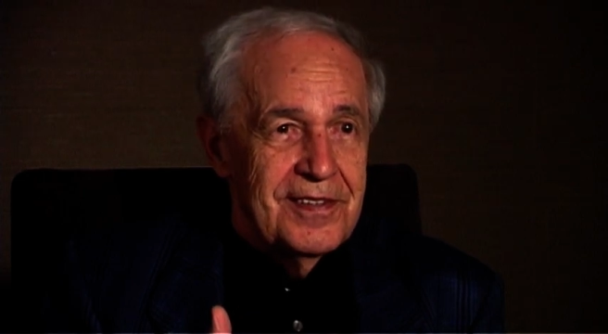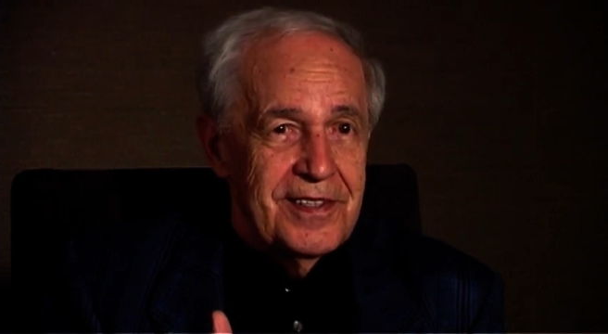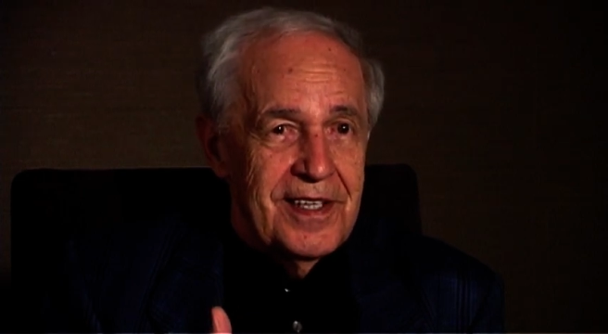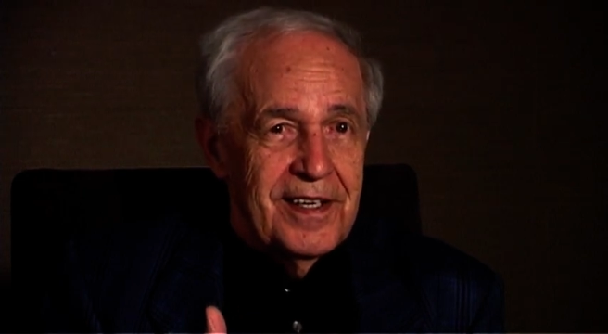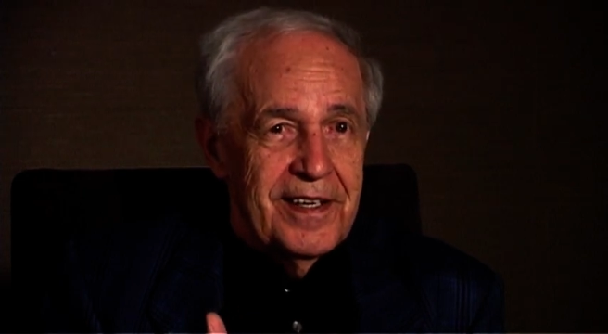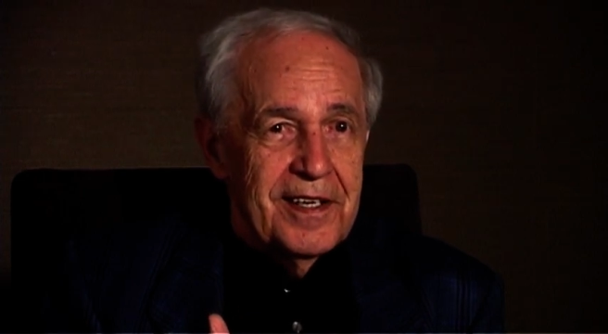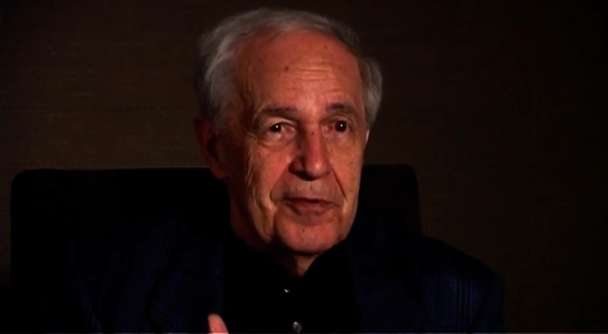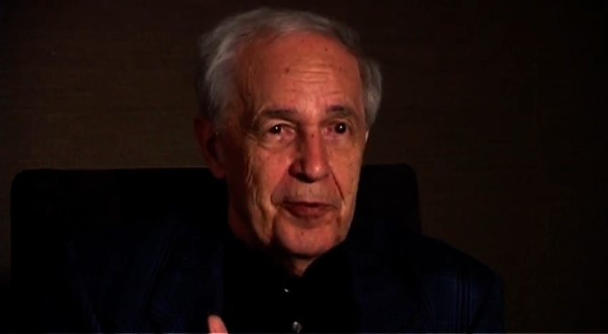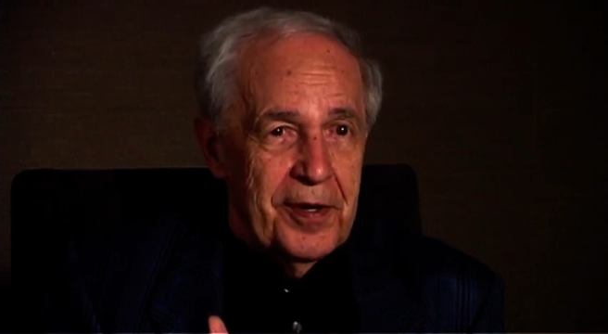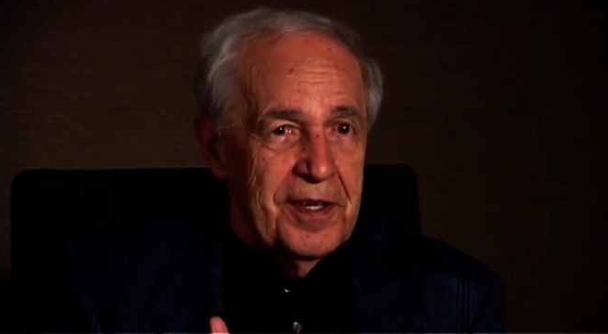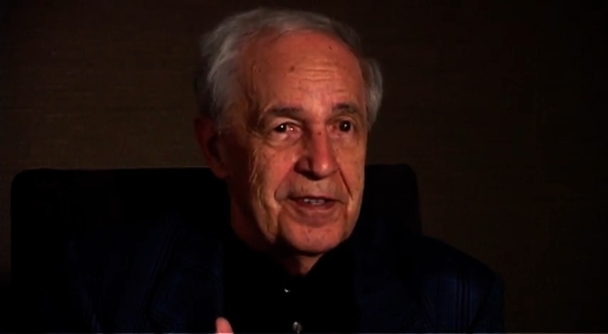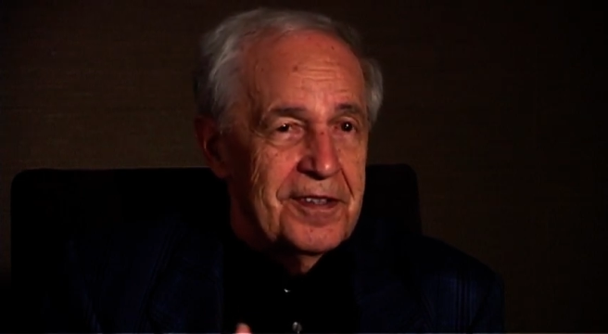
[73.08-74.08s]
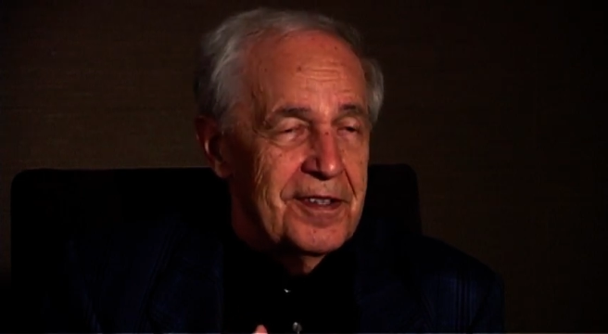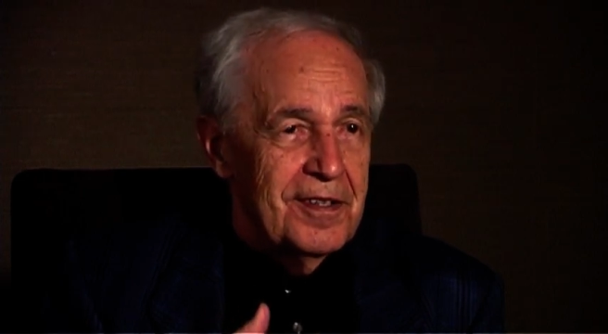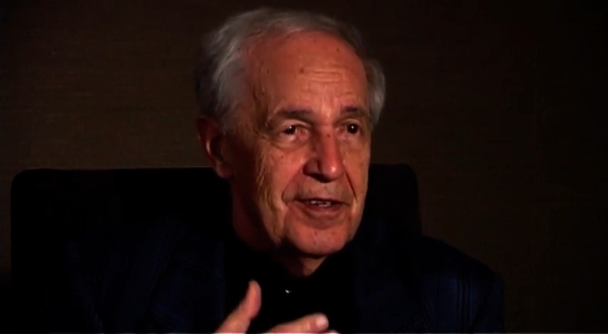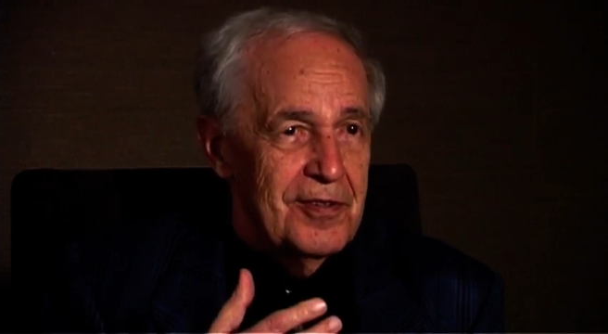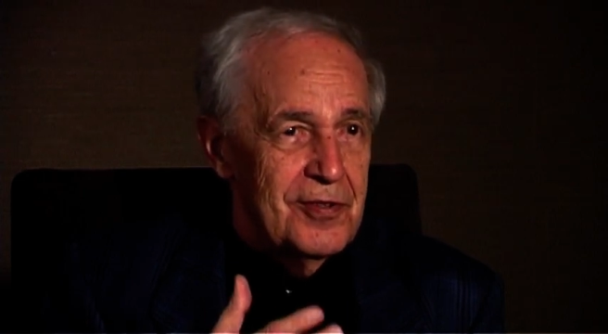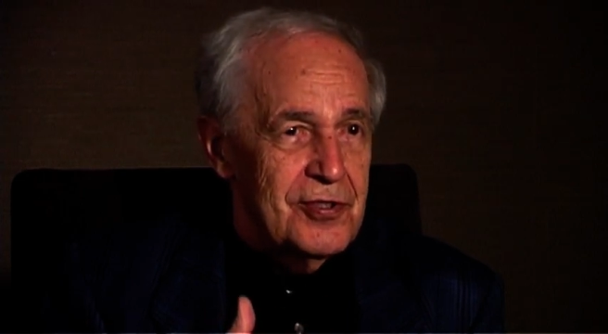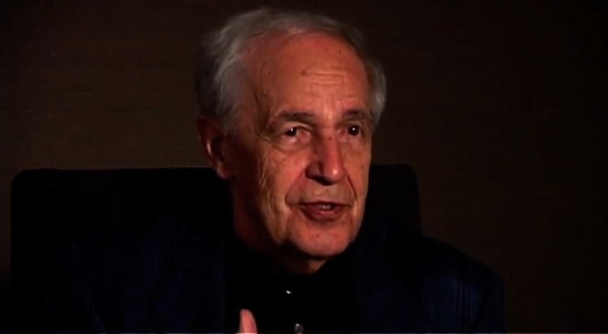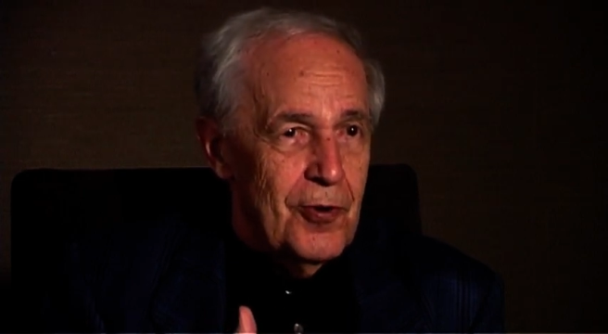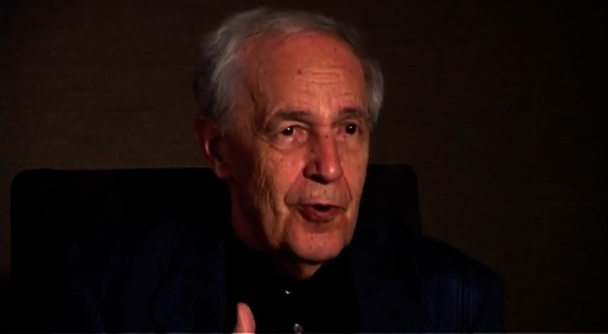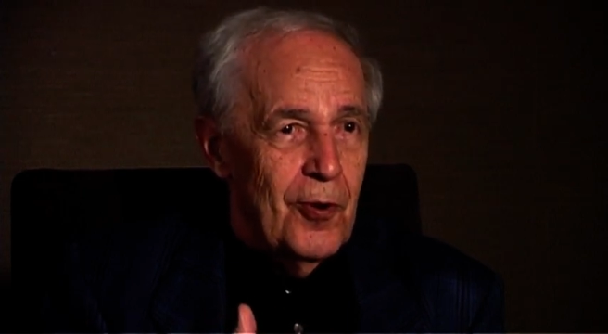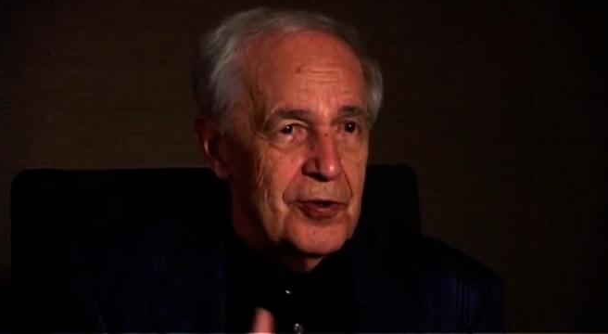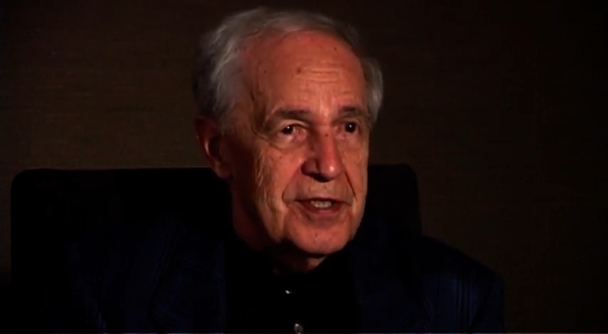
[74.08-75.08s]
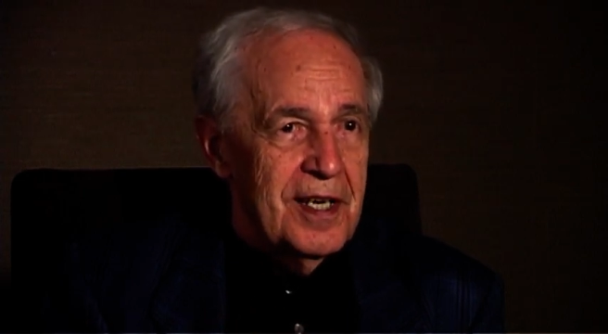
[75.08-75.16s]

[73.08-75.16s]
dealing with scores.